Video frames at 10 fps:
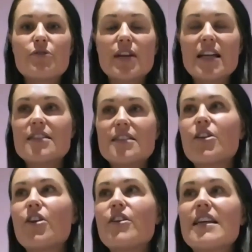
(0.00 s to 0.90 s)
it, you
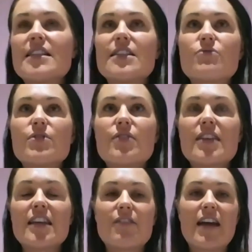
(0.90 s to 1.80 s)
know, there's this real
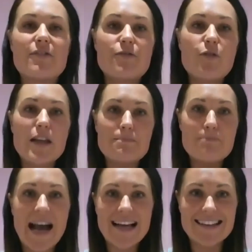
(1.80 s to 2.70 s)
thing around falling
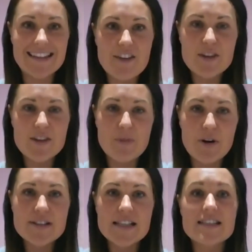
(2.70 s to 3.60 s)
back in love with the
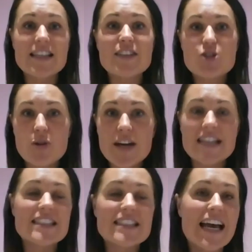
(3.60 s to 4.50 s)
process. Enjoy
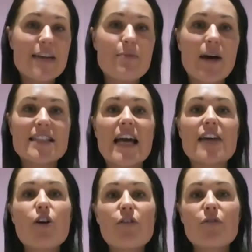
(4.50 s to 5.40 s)
it day by day,
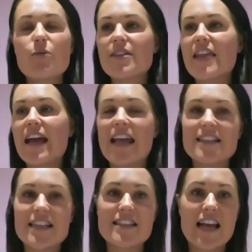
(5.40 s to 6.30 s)
not for what that end
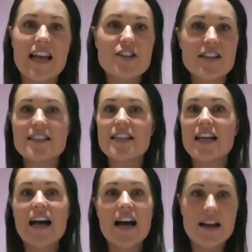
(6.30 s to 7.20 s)
destination is and it
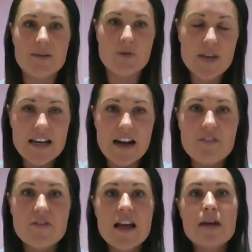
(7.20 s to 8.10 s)
can't come quick enough,
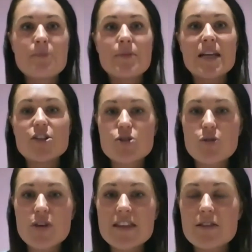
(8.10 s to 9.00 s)
but
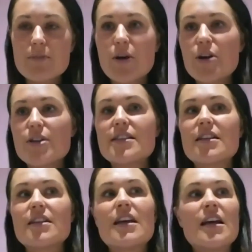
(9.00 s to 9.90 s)
enjoy that the
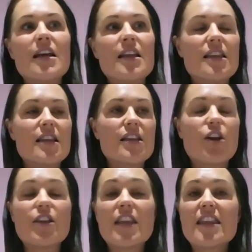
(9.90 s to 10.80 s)
person, you know,
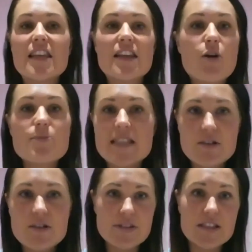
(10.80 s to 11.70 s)
the, the
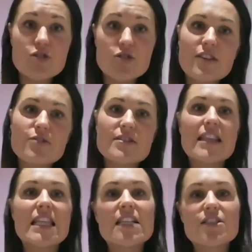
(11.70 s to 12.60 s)
obstacles, the struggles, the
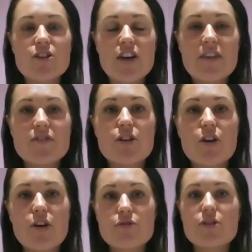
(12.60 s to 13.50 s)
things that you have to go
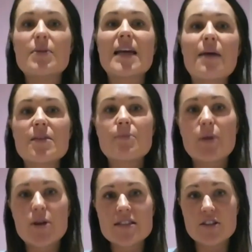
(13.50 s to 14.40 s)
through to become the
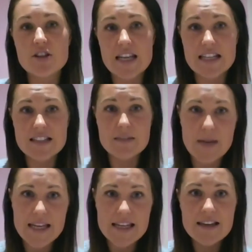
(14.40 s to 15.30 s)
person that you need to
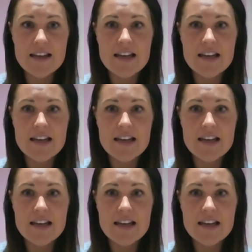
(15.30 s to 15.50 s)
be,